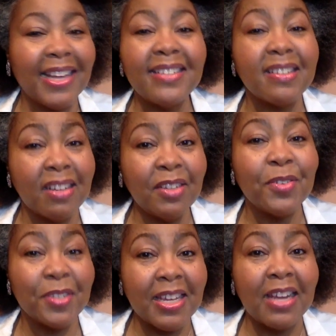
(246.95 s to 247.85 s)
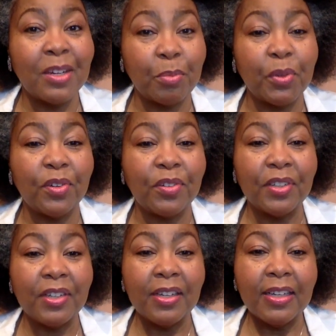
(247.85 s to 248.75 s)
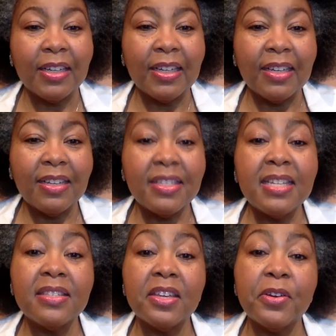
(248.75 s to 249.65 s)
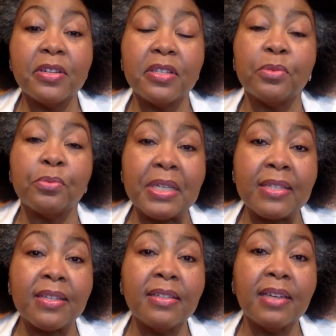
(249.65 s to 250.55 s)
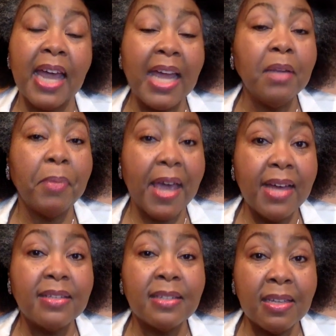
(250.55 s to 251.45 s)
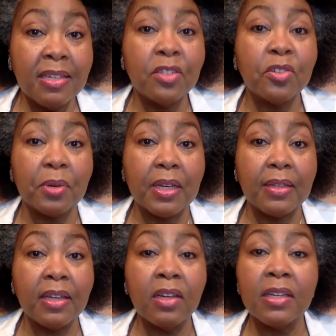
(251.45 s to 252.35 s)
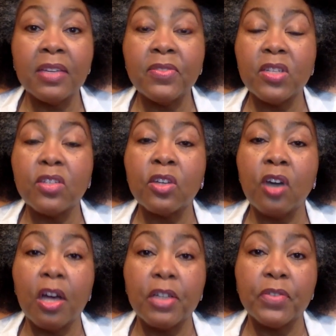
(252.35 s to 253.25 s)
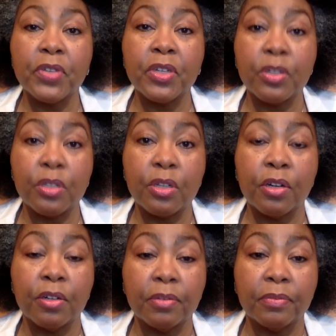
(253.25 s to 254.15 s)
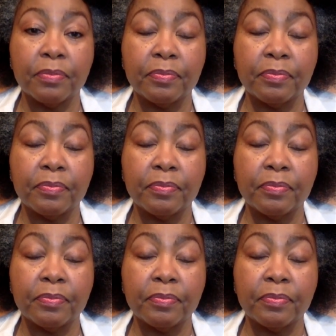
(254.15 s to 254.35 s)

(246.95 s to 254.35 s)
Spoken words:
That's understandable, since there is a recent and past history that gives us cause for concern.